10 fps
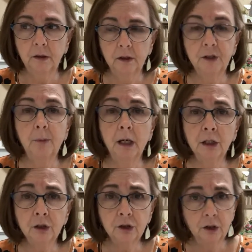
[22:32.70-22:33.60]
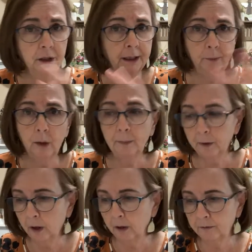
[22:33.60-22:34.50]
sponge and wipe it
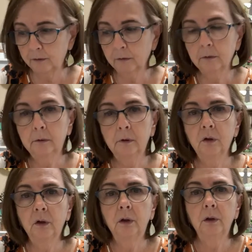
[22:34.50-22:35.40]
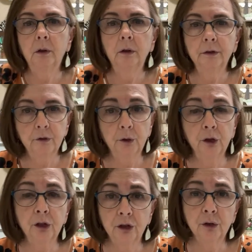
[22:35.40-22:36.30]
off. So you
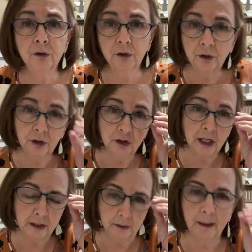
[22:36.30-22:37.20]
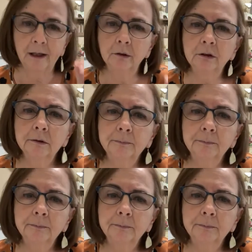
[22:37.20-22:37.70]
can change them out.